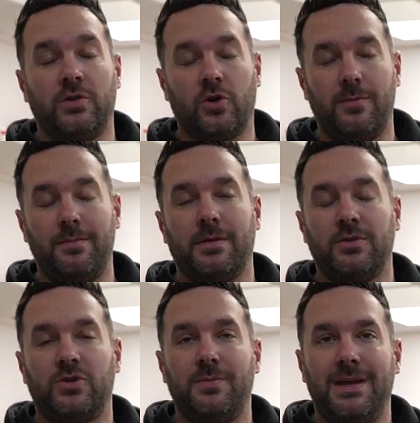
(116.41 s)
You've got to remember
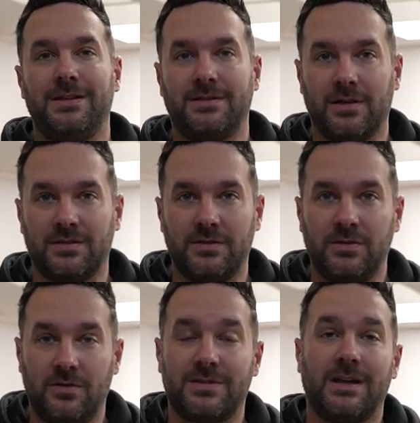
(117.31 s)
that Shmee
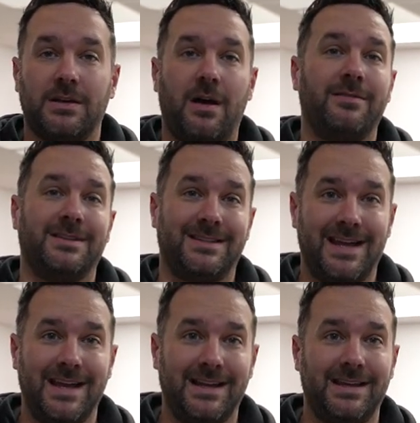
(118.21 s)
doesn't use that car as a
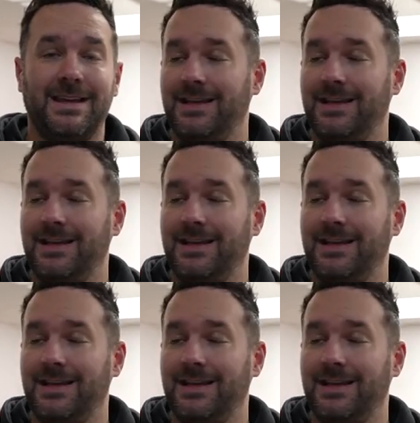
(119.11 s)
daily.